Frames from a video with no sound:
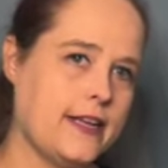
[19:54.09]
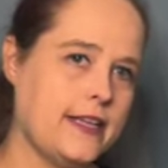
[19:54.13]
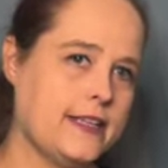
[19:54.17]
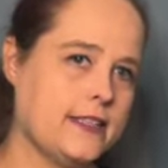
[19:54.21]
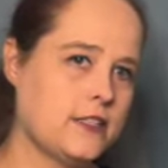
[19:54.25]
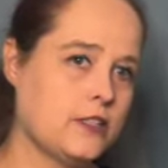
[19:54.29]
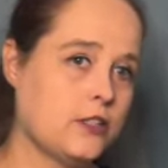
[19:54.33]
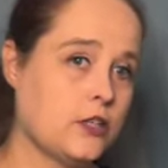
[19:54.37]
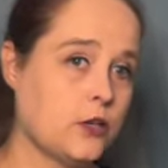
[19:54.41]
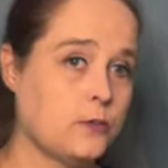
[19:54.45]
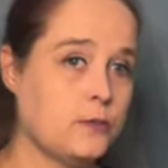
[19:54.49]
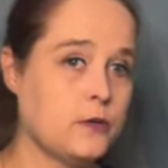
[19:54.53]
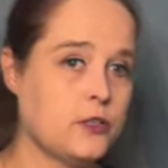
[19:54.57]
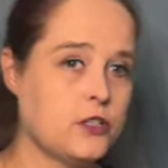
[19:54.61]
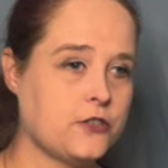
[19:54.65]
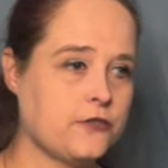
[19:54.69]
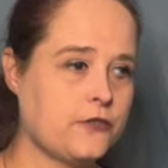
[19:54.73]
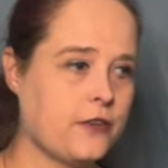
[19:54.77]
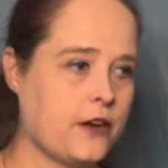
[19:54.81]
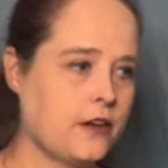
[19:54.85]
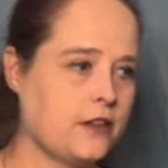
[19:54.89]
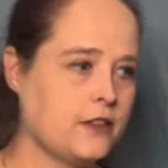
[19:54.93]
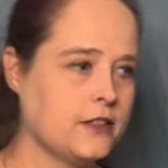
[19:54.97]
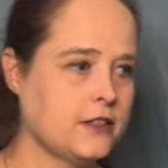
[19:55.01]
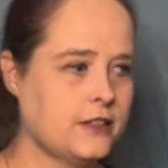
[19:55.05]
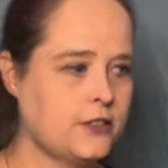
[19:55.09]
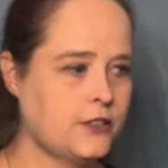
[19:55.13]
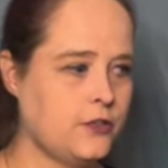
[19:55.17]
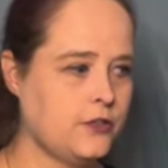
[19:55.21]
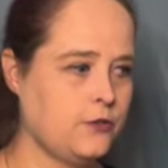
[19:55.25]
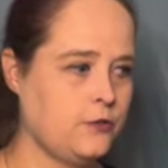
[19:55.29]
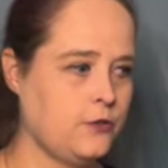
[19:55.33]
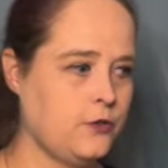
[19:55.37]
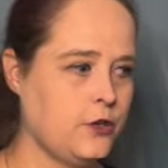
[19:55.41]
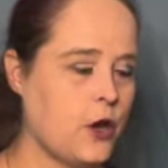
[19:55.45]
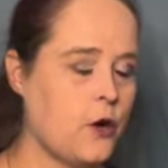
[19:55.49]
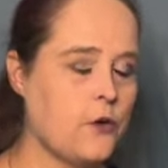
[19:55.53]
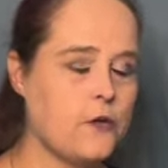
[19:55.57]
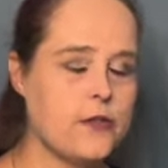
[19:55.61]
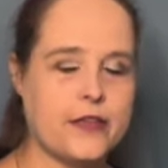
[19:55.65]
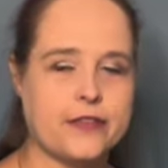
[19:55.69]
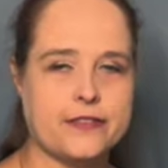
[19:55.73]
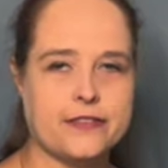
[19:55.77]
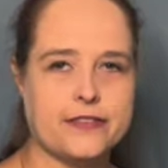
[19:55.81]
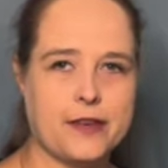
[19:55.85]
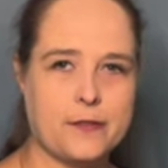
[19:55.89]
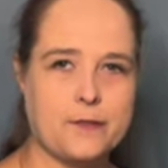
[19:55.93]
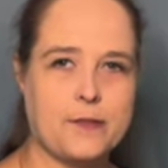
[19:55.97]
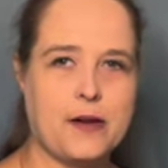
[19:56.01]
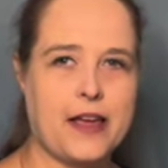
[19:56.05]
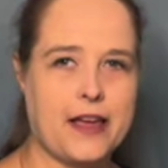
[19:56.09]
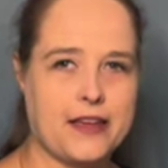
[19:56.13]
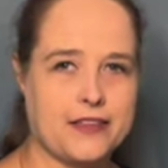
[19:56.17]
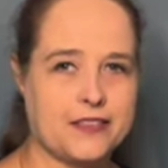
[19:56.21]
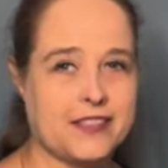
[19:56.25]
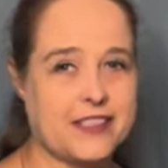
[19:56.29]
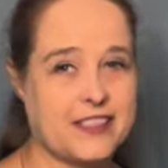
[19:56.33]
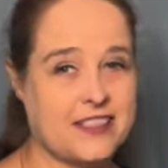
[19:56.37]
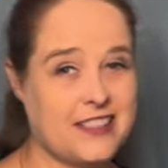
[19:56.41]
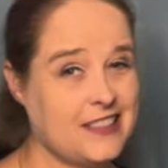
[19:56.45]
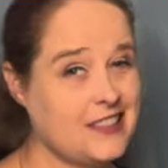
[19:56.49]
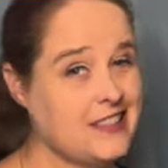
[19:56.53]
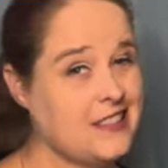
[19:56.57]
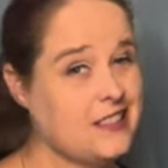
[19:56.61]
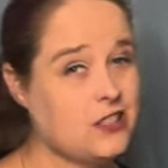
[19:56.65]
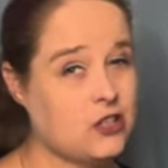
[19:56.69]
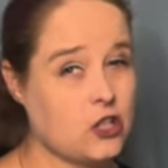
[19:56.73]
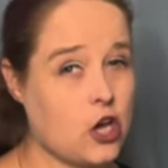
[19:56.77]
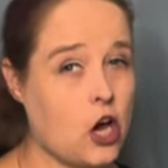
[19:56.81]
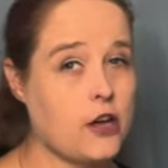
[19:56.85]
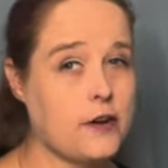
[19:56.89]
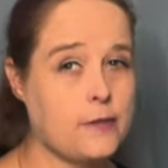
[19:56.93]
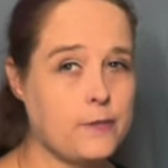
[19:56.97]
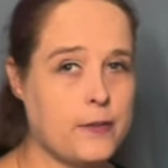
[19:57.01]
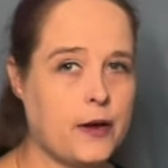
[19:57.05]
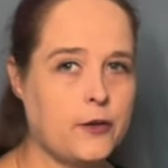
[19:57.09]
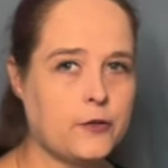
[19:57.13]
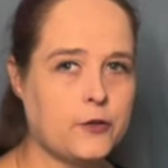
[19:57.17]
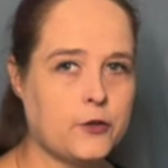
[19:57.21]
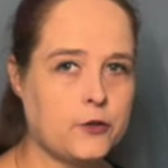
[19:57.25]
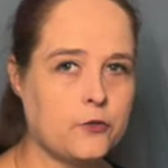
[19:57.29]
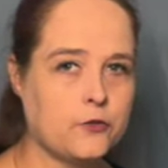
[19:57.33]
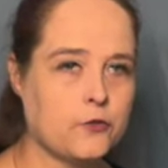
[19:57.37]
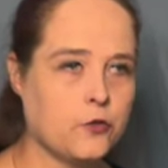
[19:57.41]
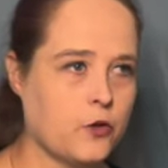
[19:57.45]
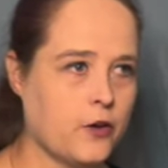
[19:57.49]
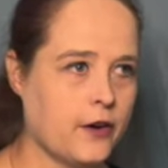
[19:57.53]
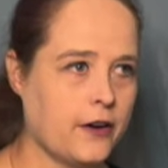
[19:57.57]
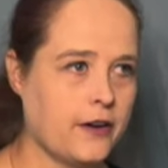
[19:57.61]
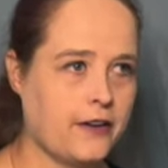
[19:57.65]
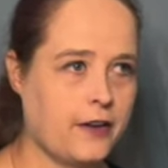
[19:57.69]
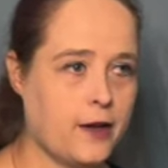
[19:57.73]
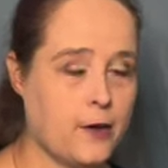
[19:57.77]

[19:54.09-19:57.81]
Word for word: is so much fun because you know that somebody has at least thought about you for a